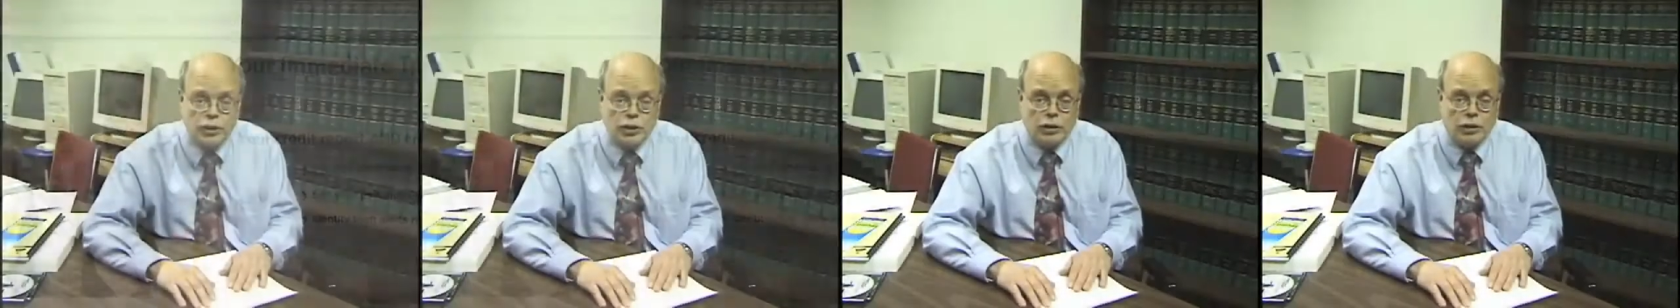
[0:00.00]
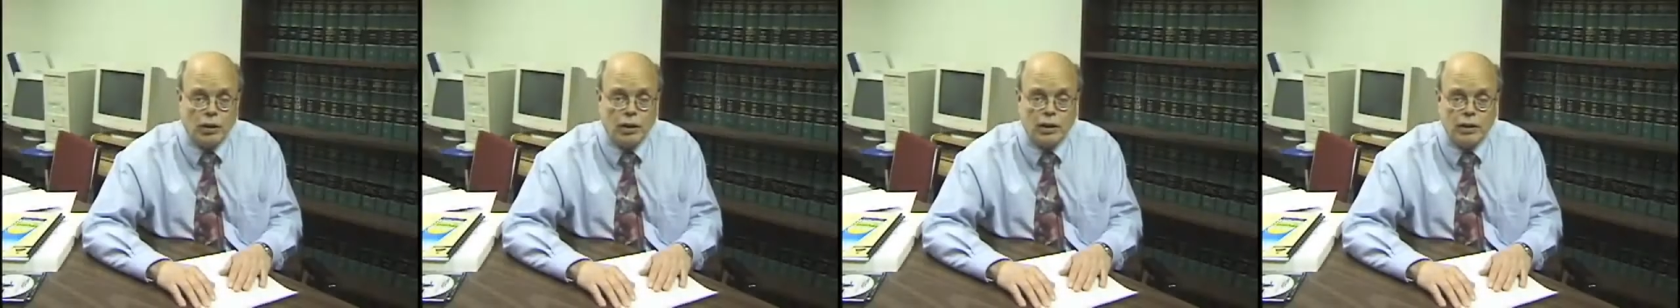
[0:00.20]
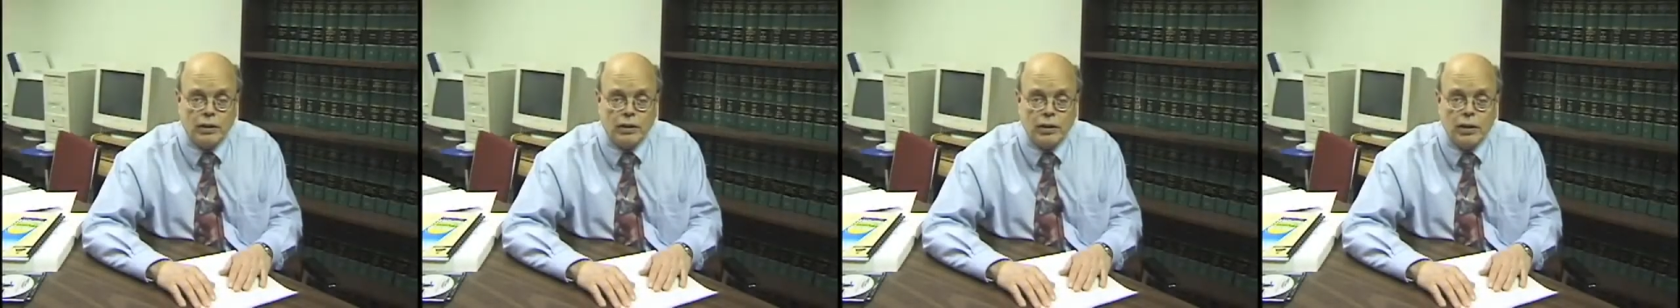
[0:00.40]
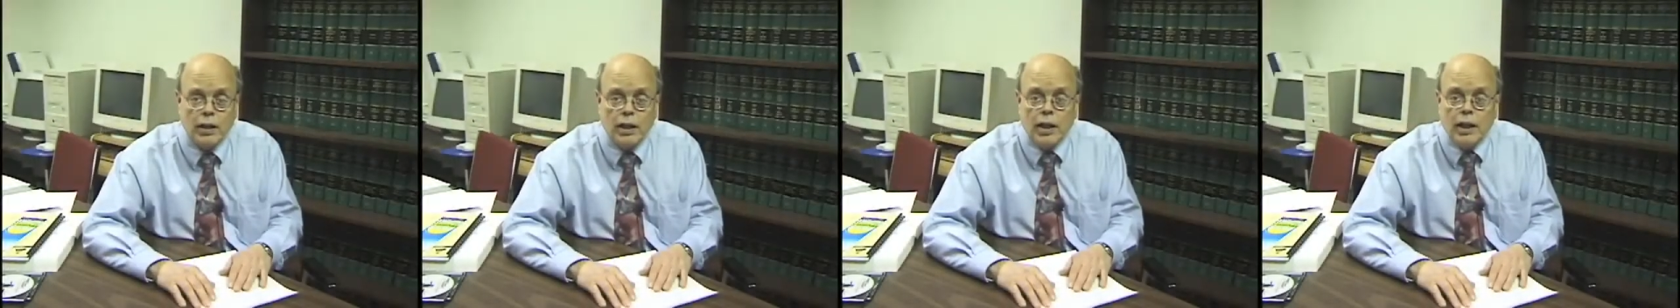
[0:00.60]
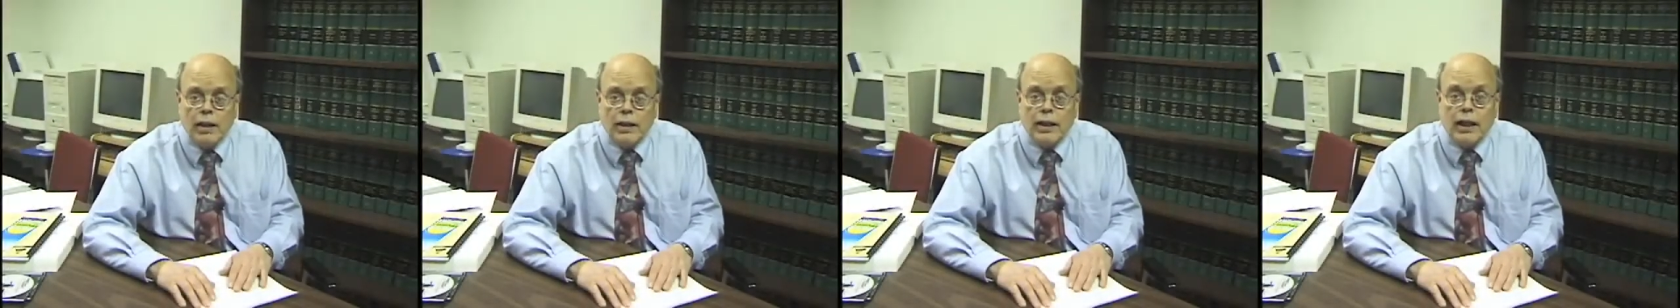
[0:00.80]
start.
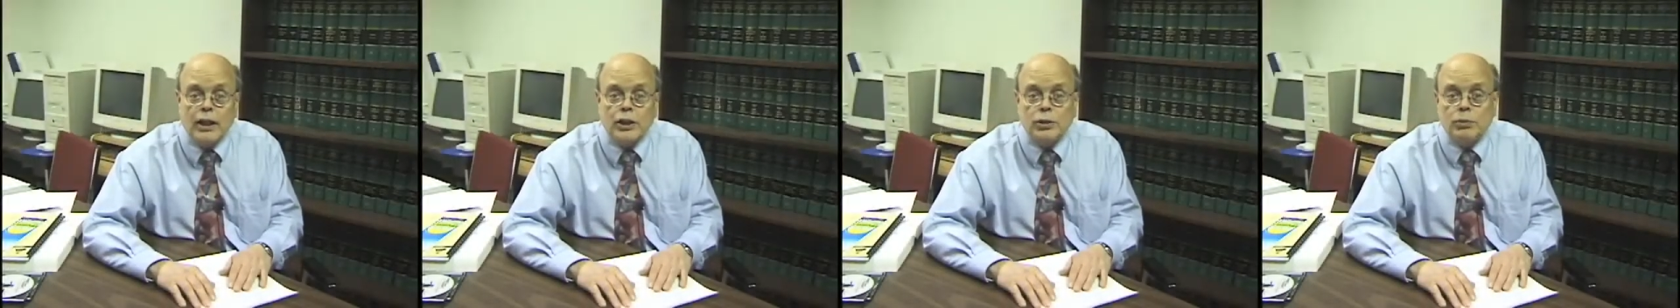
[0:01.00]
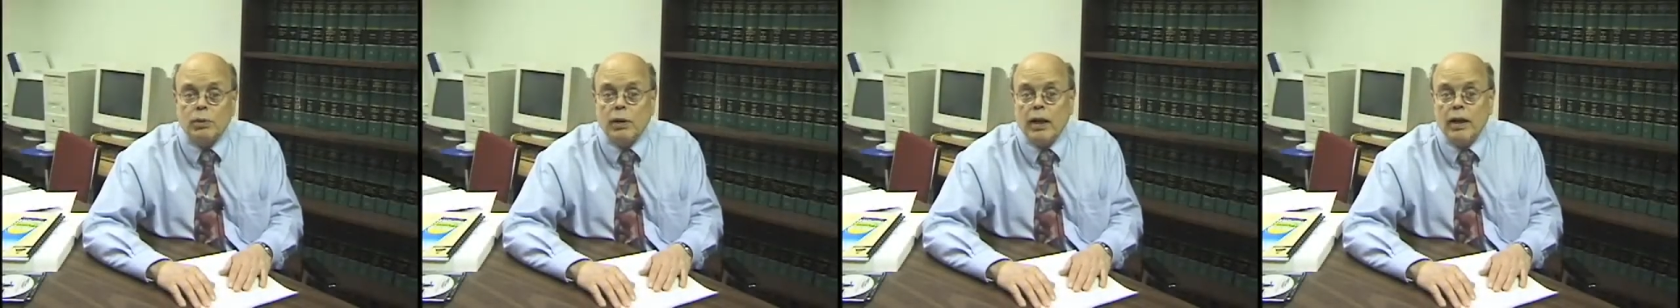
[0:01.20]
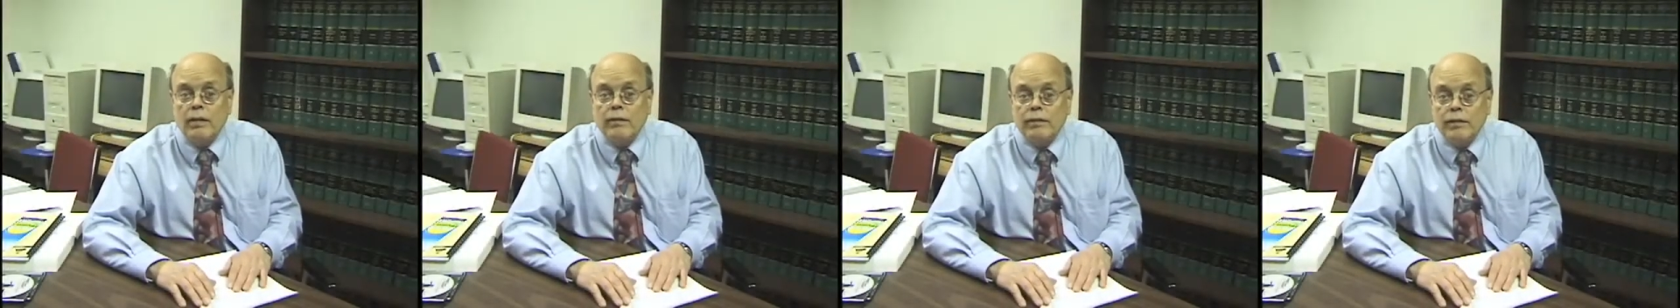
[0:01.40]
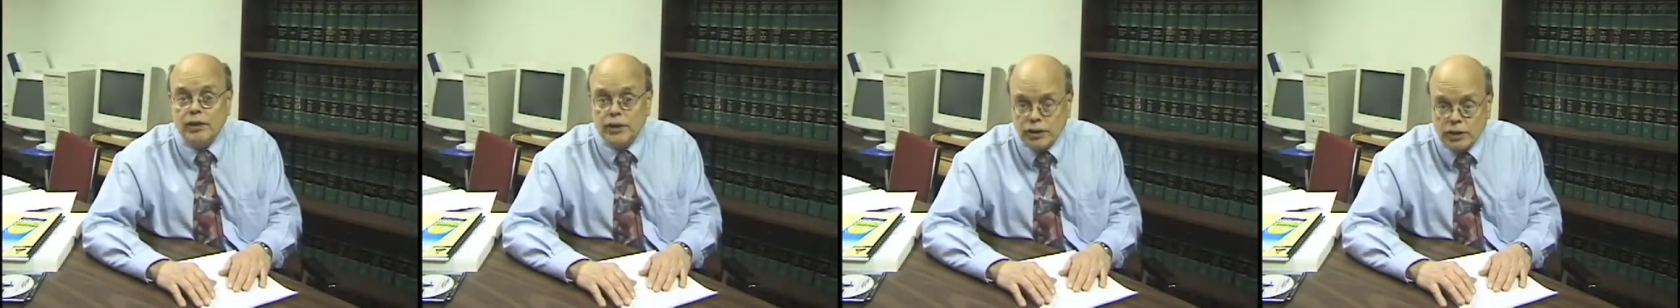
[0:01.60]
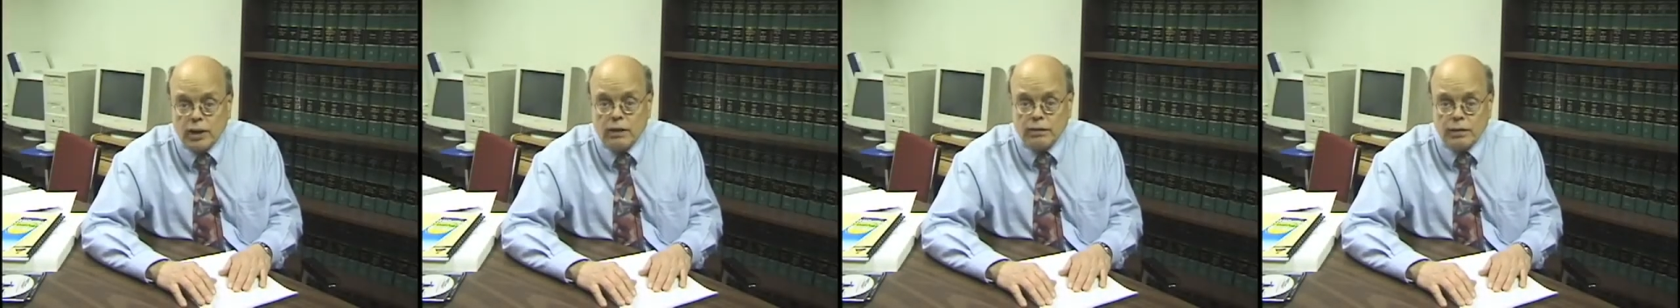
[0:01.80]
That's what I've
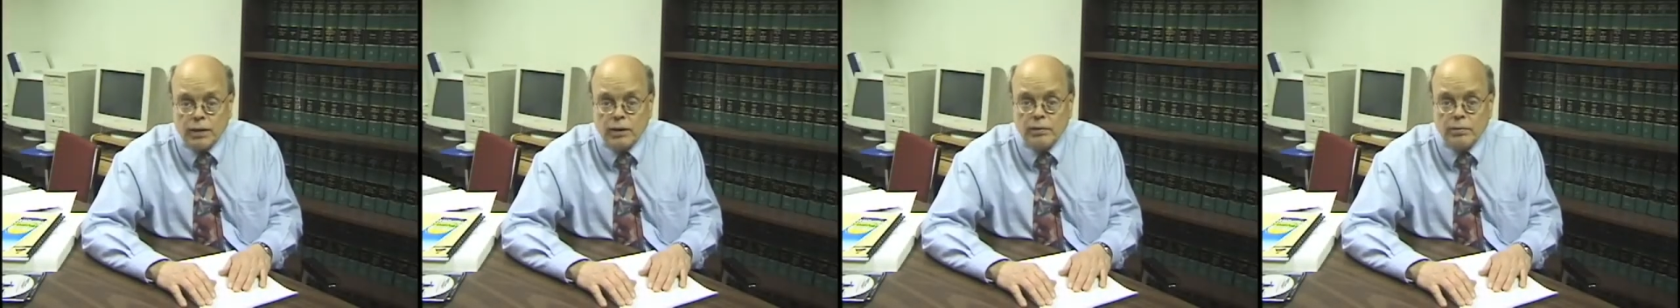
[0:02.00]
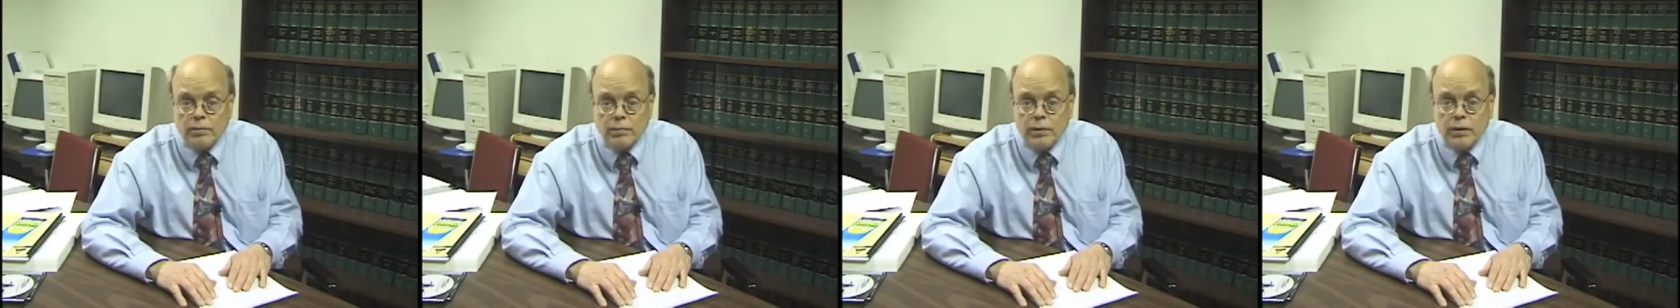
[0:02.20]
discovered.